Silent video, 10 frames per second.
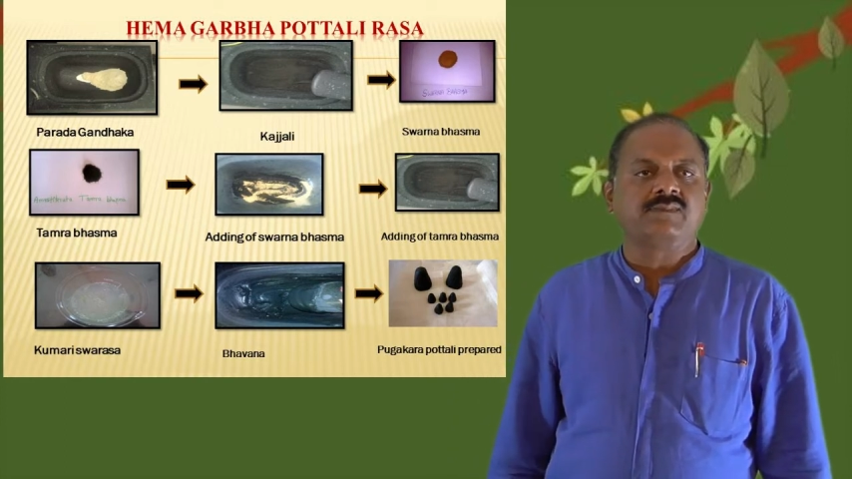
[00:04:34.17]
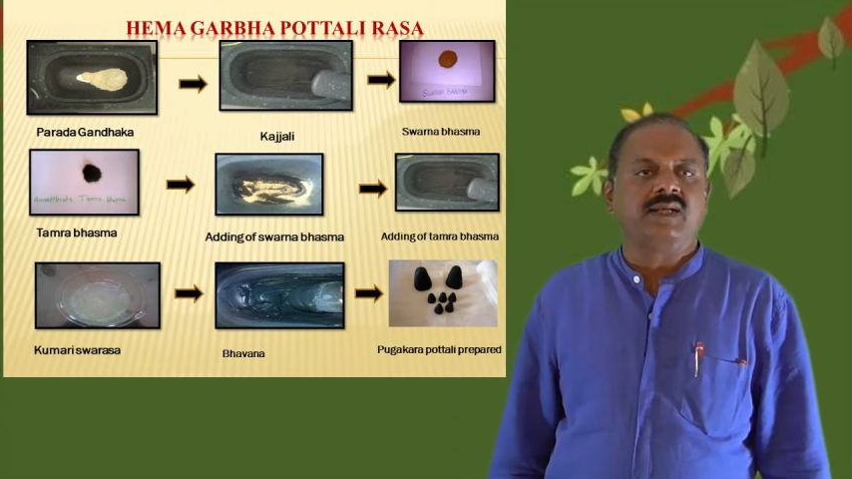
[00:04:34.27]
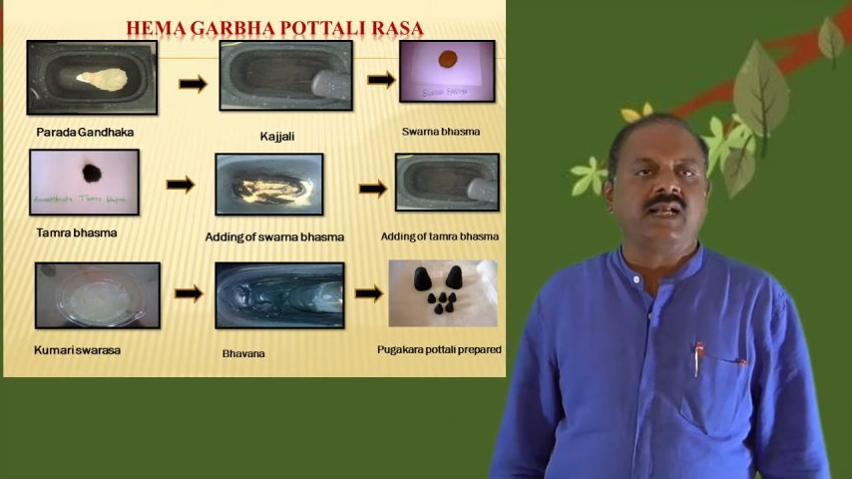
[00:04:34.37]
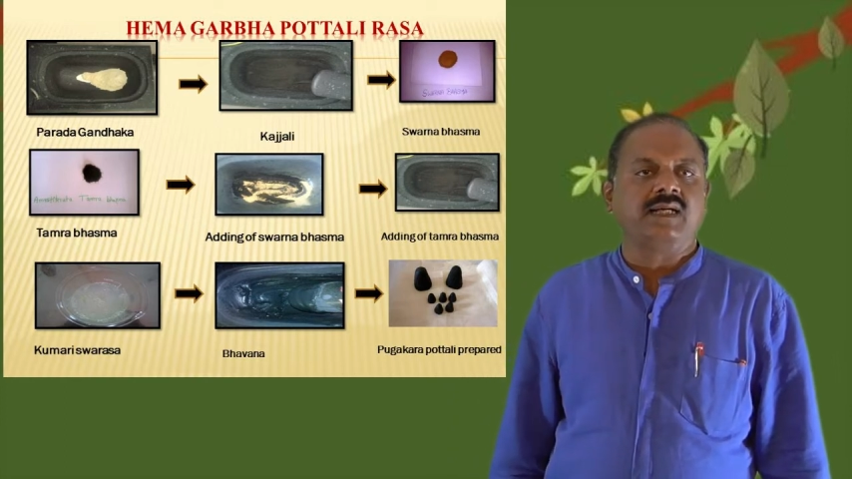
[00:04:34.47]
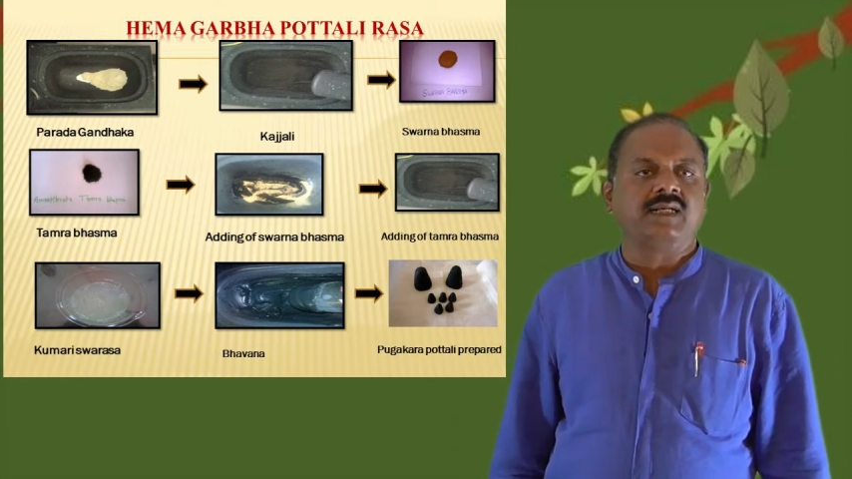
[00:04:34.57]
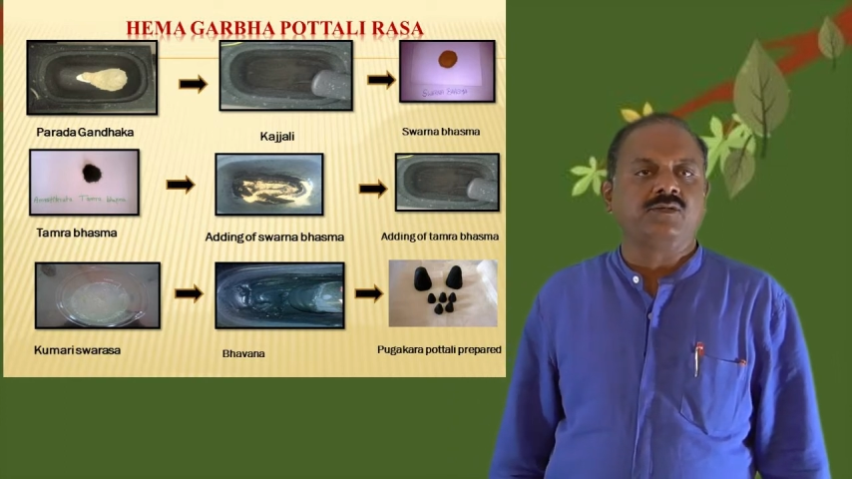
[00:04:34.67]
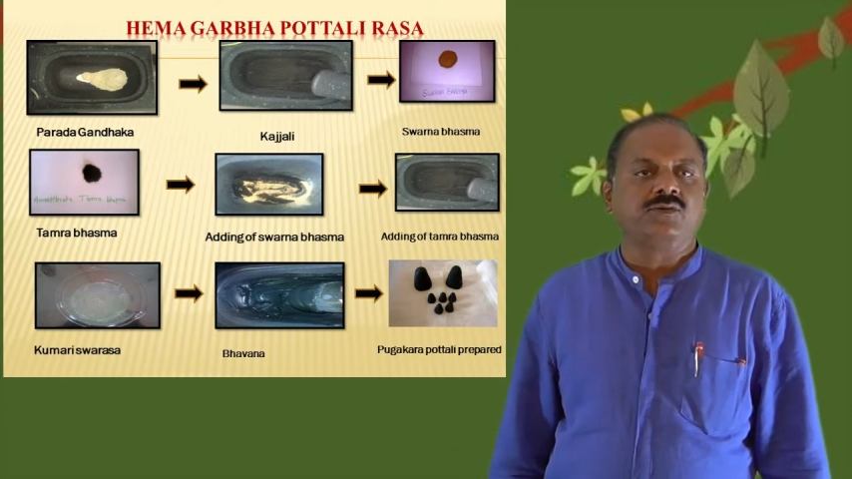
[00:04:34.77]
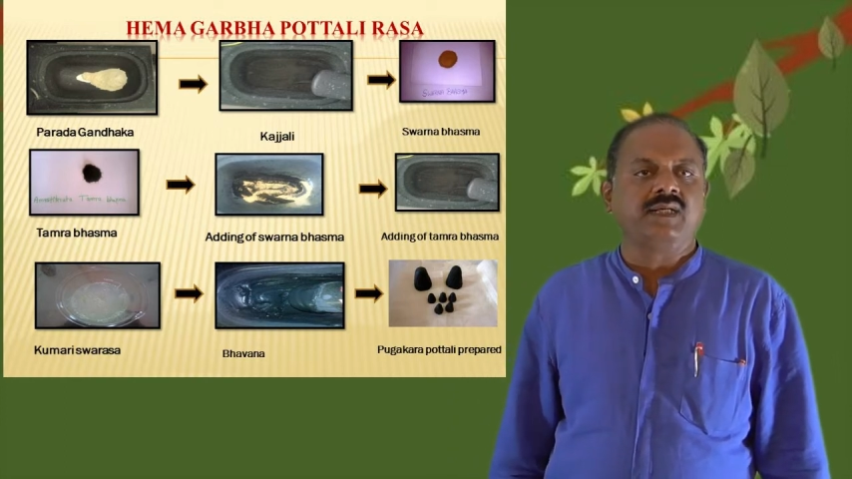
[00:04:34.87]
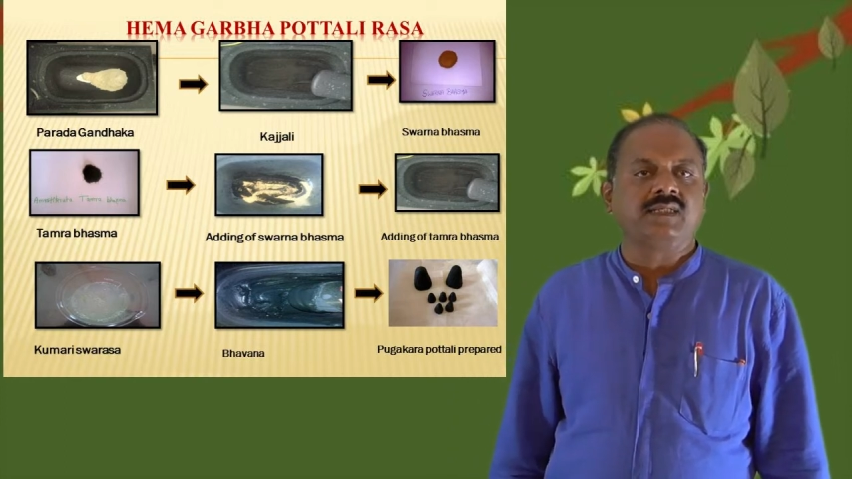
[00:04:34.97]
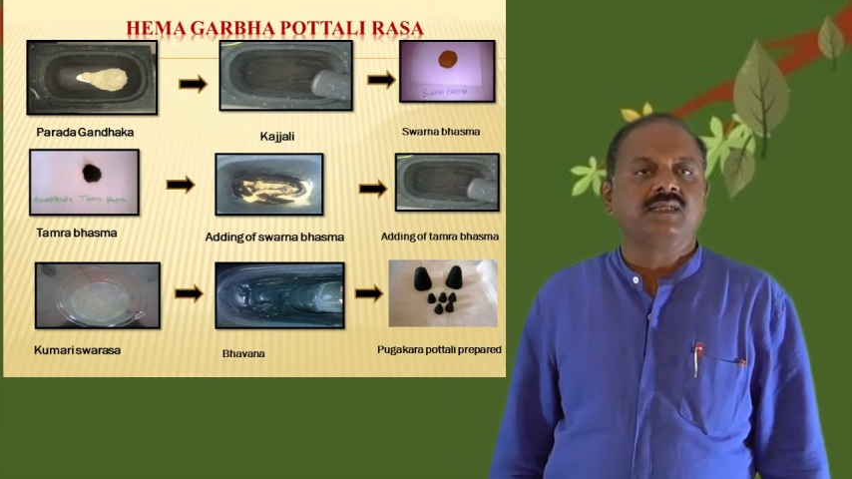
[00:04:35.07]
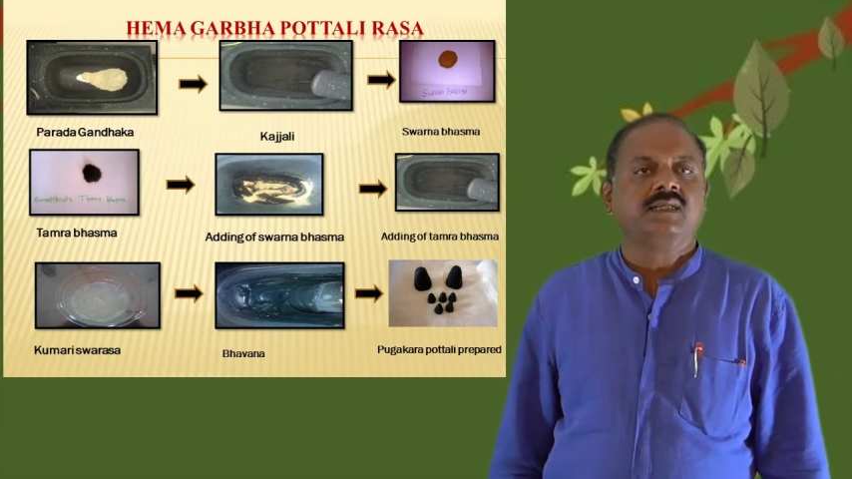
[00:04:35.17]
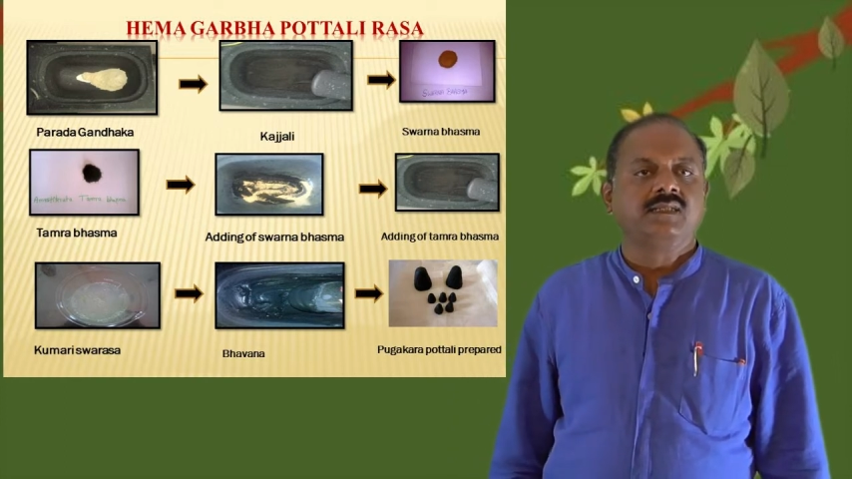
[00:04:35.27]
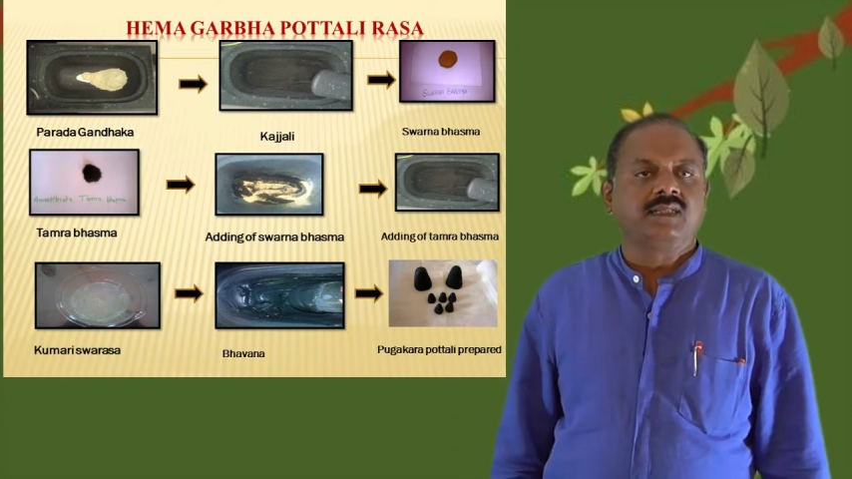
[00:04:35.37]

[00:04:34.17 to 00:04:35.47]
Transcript: been added to it,